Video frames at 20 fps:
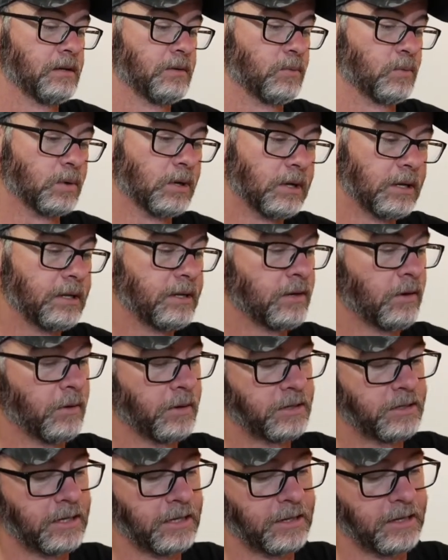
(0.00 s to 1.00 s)
Really, the
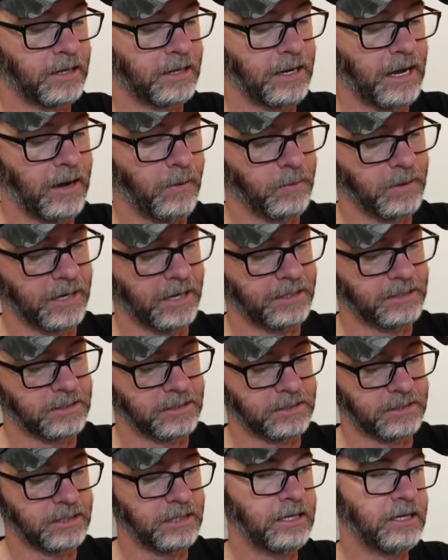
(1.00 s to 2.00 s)
only thing that I would like to
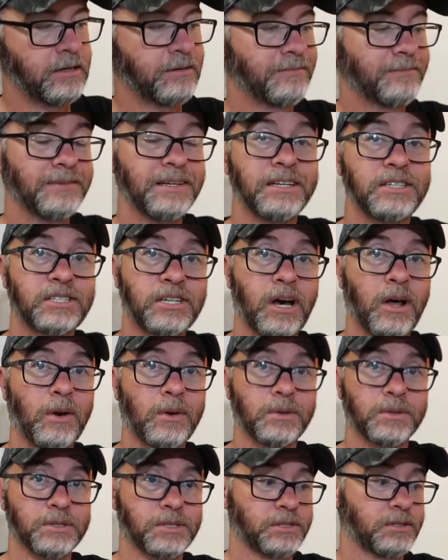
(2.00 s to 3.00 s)
see is
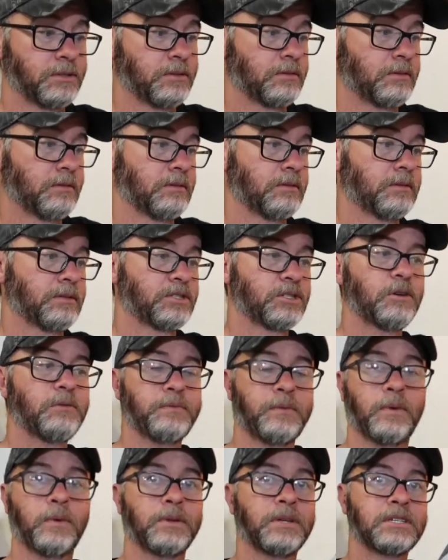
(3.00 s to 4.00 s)
colors. So
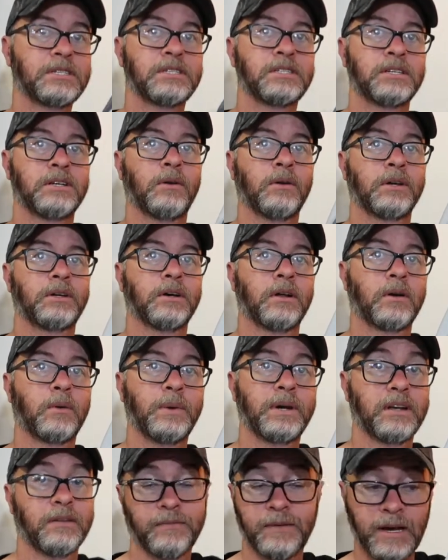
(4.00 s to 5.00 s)
far, this is the only color
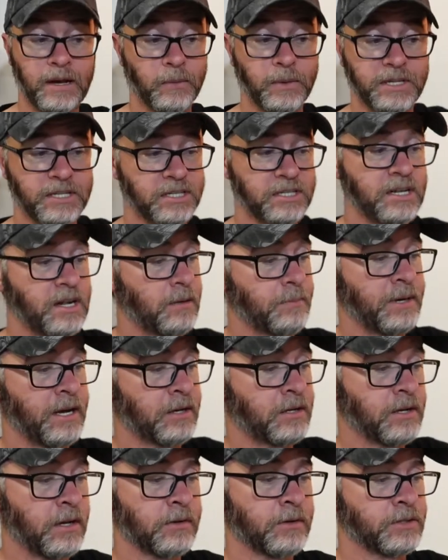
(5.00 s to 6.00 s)
we can find, which is not a
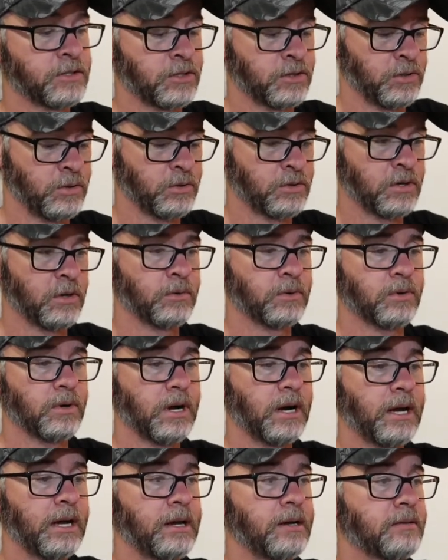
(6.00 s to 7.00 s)
bad color. It's a two-tone
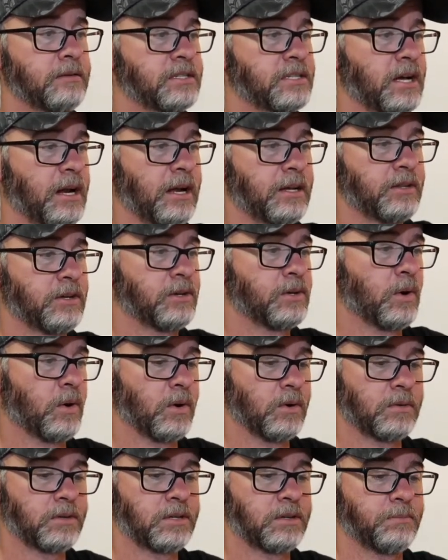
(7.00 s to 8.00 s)
gray. It's got like the
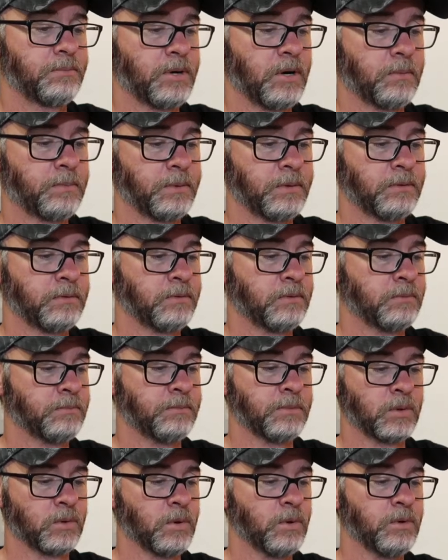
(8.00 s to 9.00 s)
dark purple,
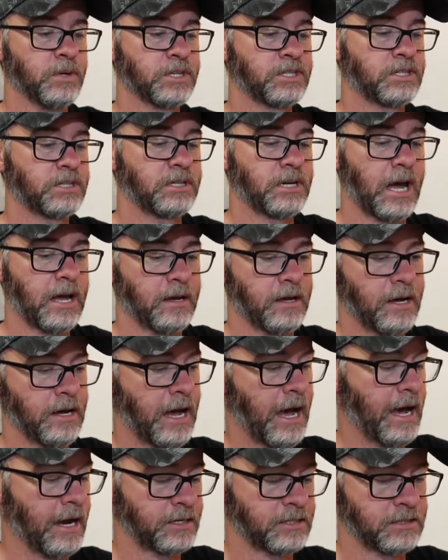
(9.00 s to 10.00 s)
maroonish
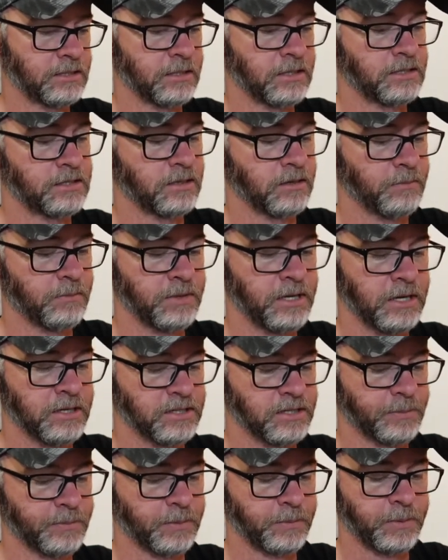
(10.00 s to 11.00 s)
accents and
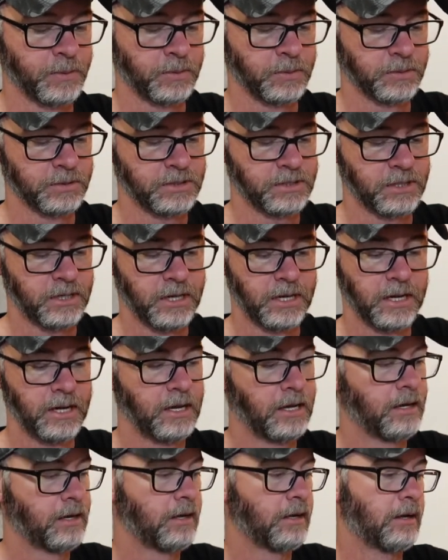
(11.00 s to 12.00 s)
zipper pulls.
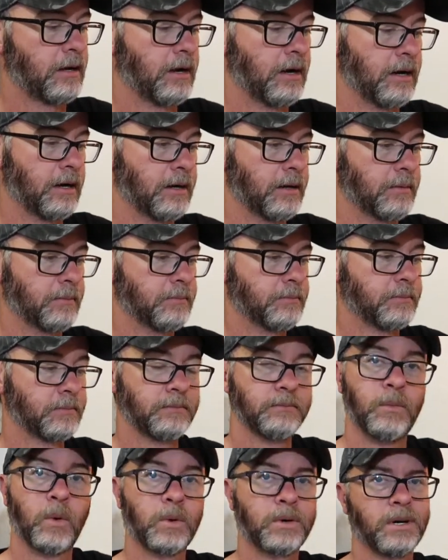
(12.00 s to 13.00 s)

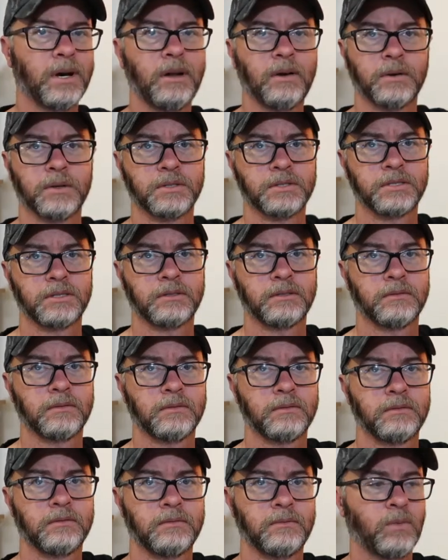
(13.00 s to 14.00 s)
More colors.
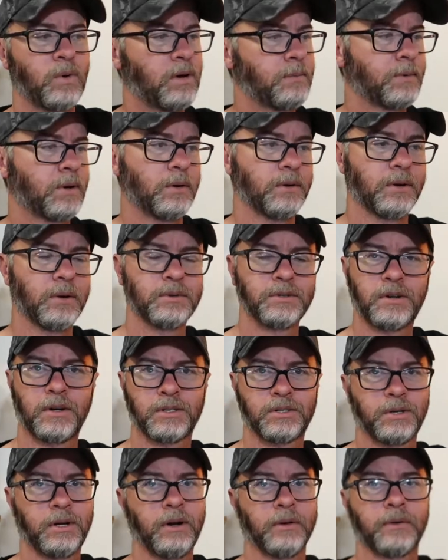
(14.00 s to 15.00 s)
Walmart,
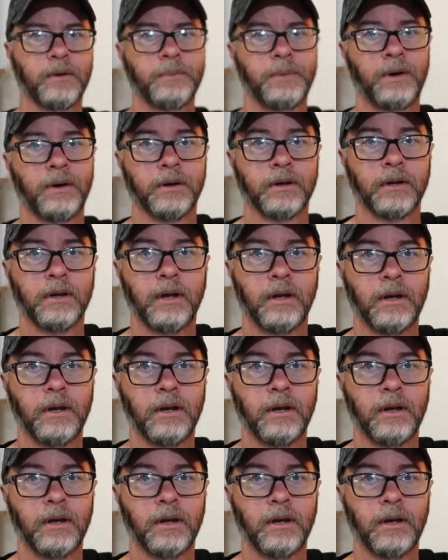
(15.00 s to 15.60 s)
Ozark Trail, come on.